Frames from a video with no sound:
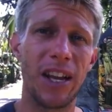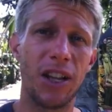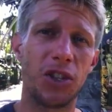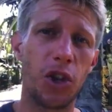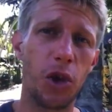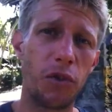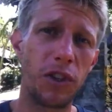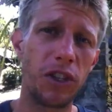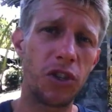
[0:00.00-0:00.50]

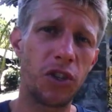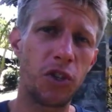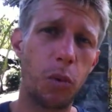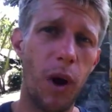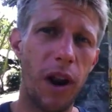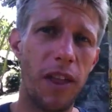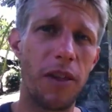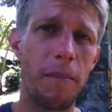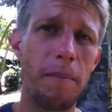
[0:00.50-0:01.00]
So this is
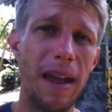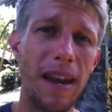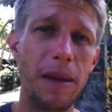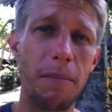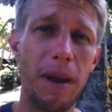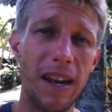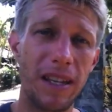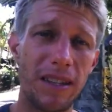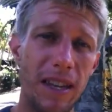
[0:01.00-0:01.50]
one of the many,
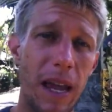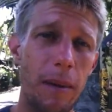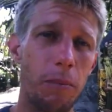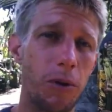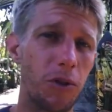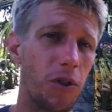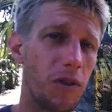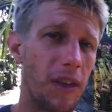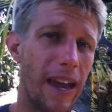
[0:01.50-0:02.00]
many
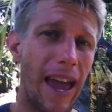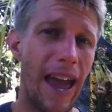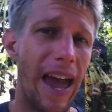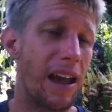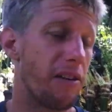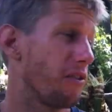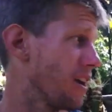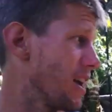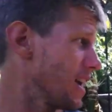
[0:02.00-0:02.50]
temples that they
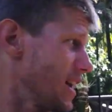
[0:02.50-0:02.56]
have.